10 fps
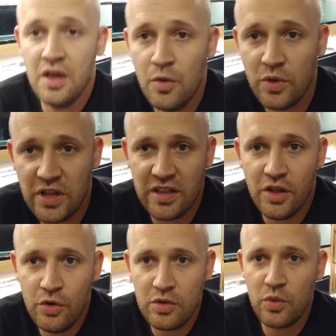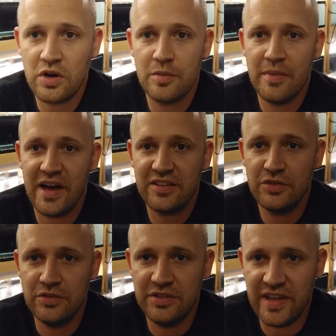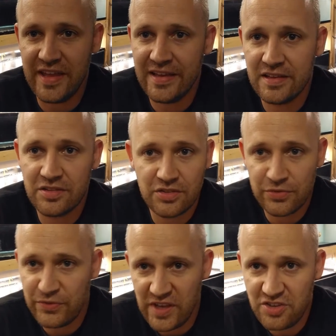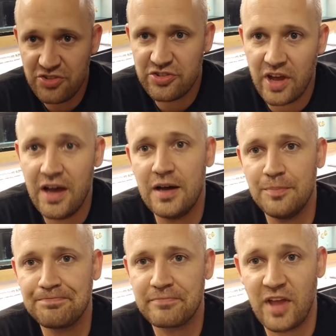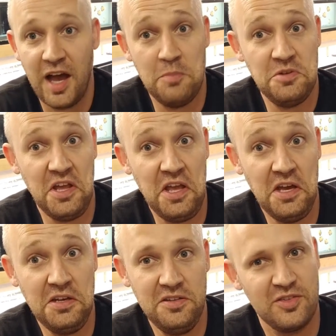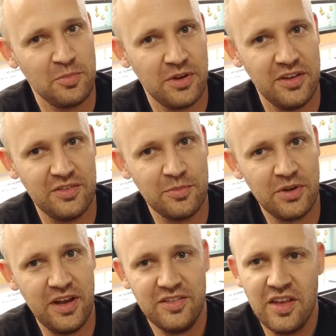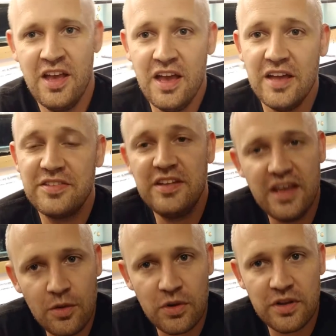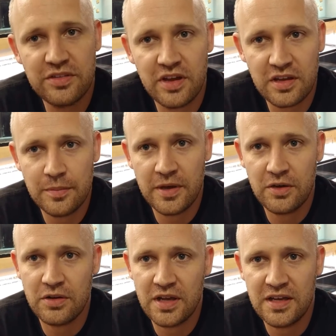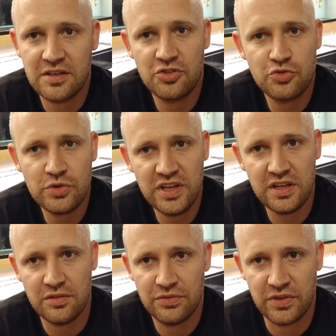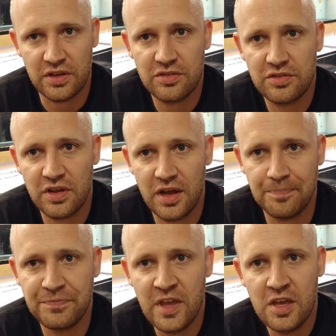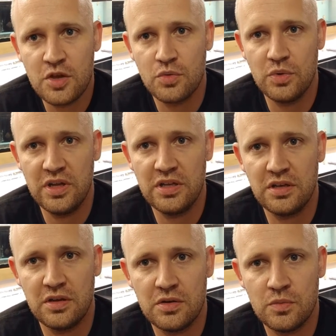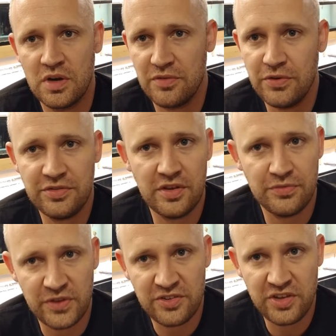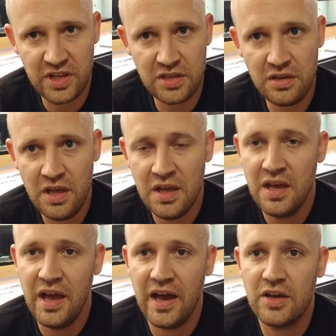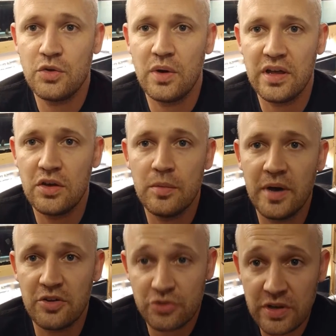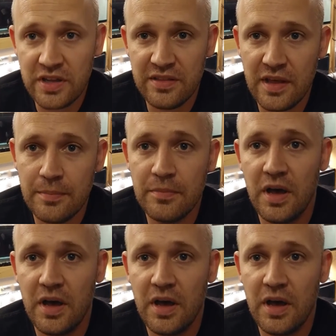Well, hello and welcome back to Dan's Fish. I'm Dan, surprise, surprise. And today I want to talk about treating fish. When I first get fish in, how do I go about treating them,